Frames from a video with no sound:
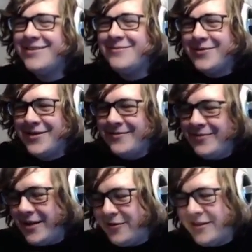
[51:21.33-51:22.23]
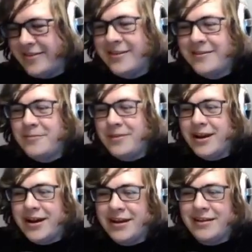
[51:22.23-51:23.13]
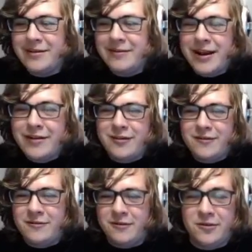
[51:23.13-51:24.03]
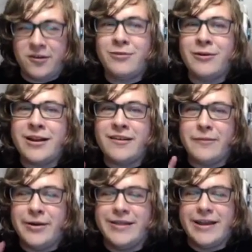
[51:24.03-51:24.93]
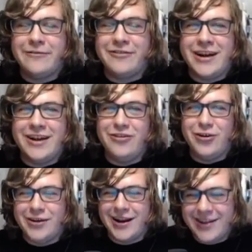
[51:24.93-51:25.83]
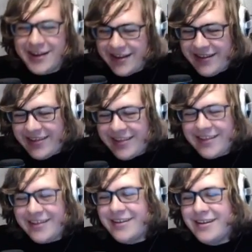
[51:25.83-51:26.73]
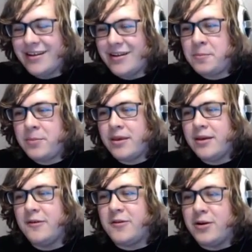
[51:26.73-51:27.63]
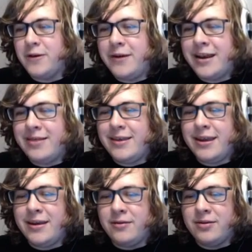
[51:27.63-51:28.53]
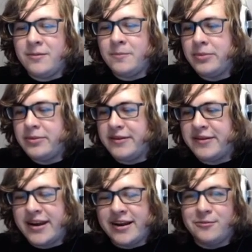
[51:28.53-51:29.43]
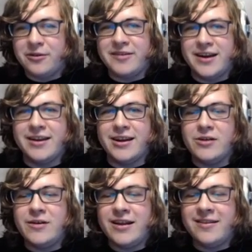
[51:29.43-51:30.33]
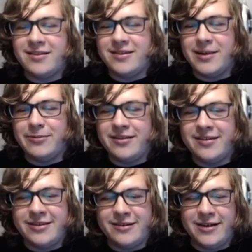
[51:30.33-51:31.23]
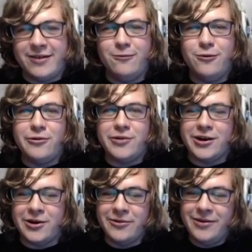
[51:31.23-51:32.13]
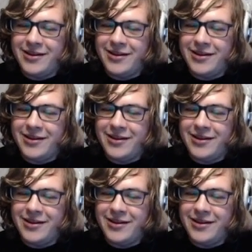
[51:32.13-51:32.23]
But anyways, there's 2 more endings beyond that, which are kind of joke endings. So if you get the second worst ending, you get a princess that looks like Wario,